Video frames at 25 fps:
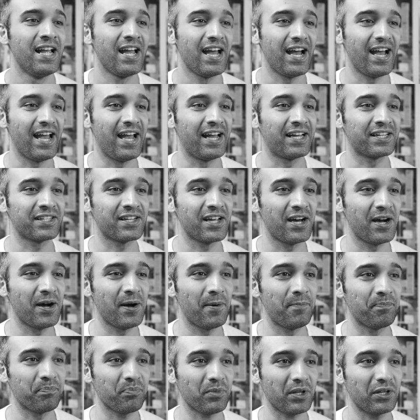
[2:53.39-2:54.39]
And
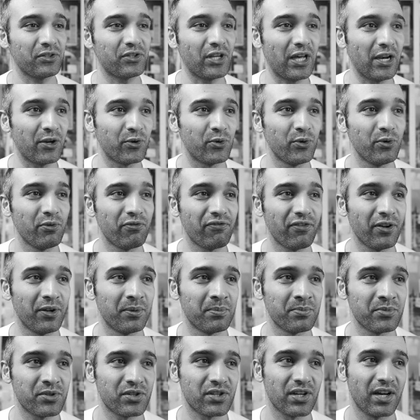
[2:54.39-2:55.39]
Telugu
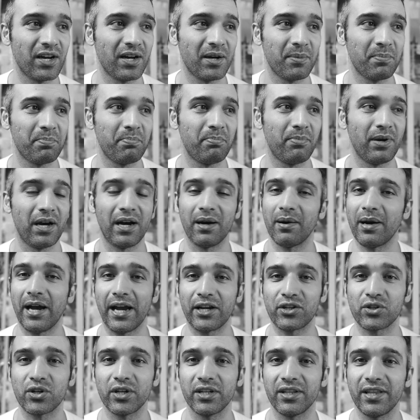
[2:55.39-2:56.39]
films,
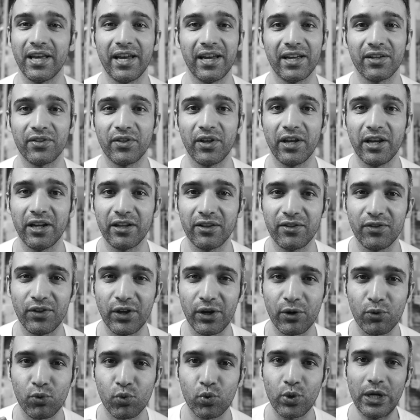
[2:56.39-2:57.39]
actually,
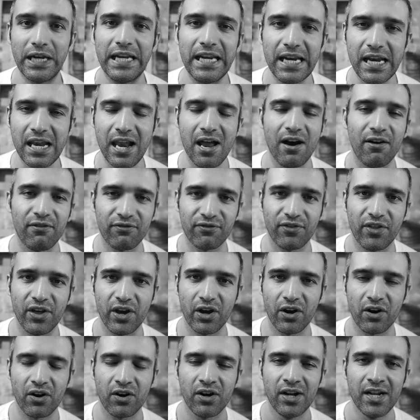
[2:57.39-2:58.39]
they really love
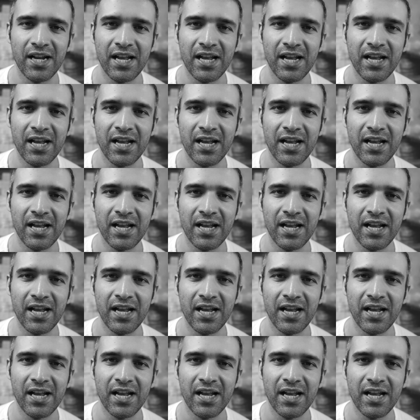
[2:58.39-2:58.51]
their